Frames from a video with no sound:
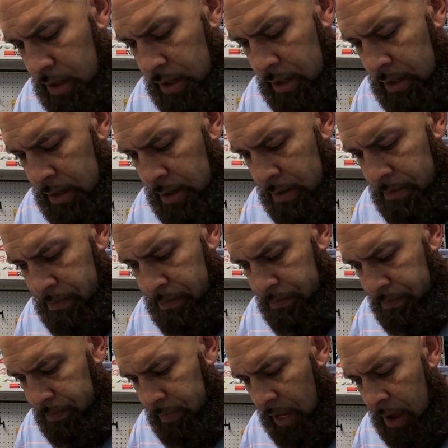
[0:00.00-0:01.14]

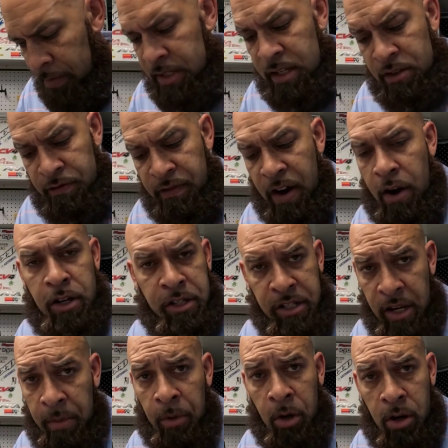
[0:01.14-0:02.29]
Obviously it's very
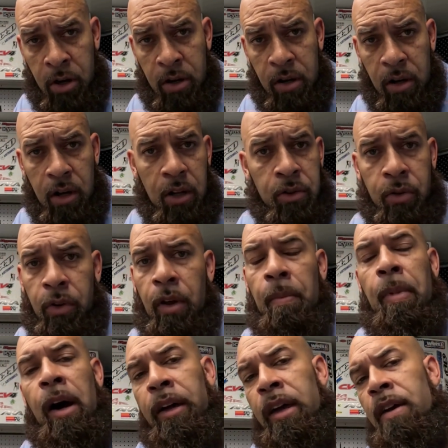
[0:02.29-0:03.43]
similar to the
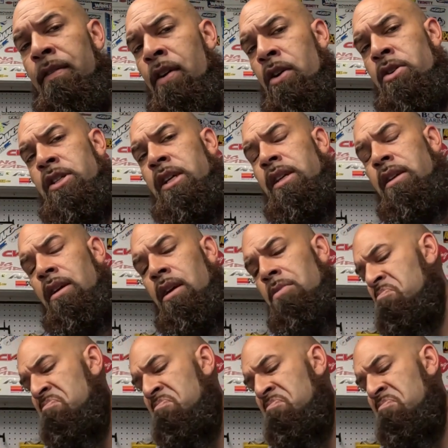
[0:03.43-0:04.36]
buggy version.